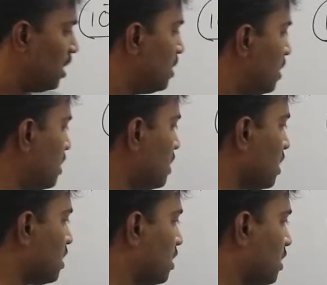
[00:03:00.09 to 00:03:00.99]
this is
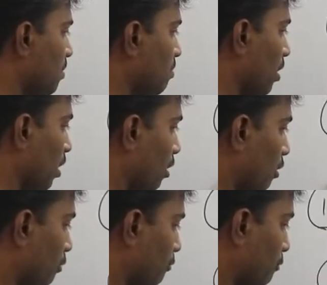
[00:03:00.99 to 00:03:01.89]
a symbol
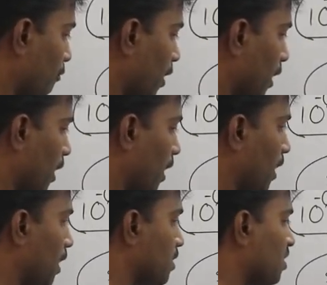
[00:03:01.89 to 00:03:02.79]
of
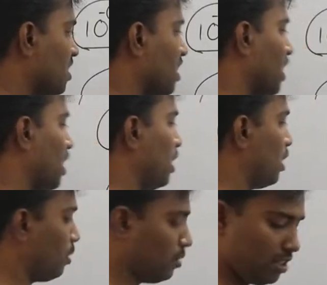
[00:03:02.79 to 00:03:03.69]
a Zener diode.